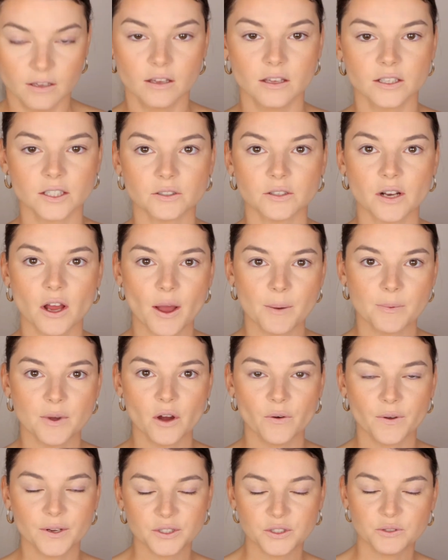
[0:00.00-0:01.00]
So now I'm
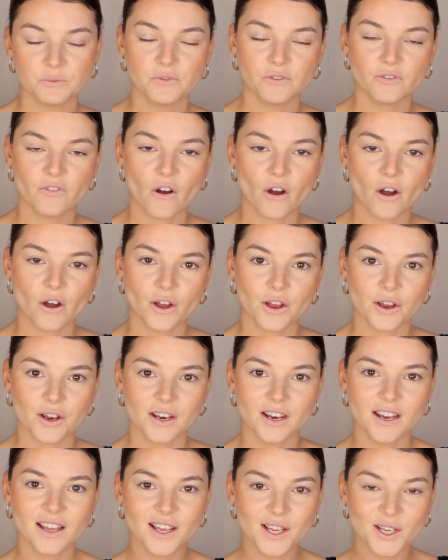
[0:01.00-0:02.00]
going to move
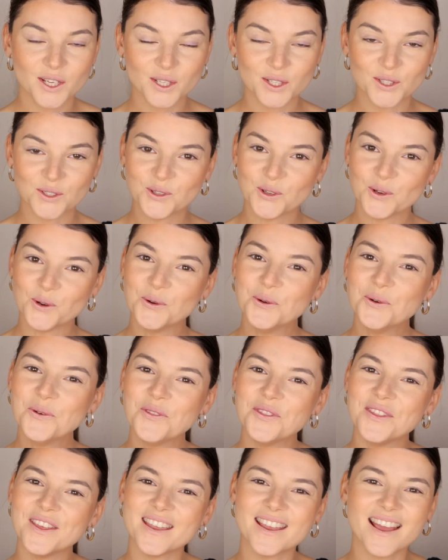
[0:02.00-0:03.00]
on to
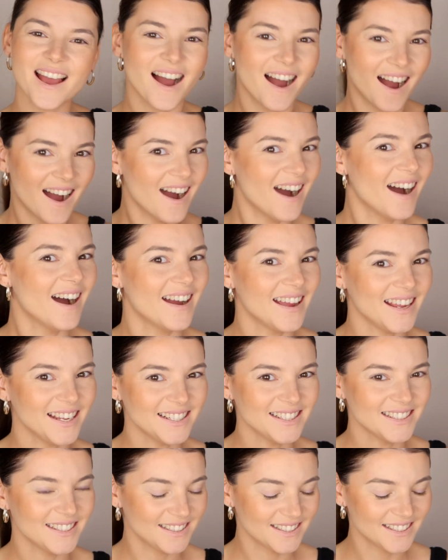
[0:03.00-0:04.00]
the
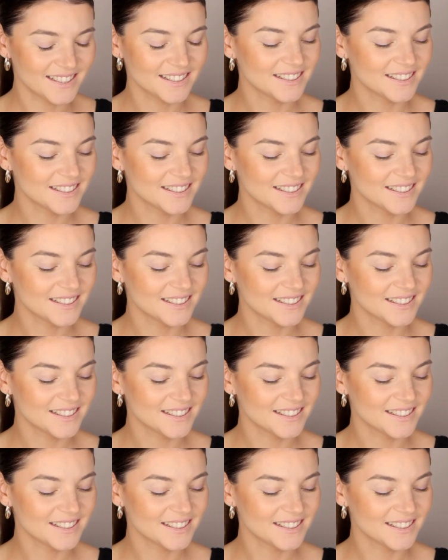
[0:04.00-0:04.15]
eyes.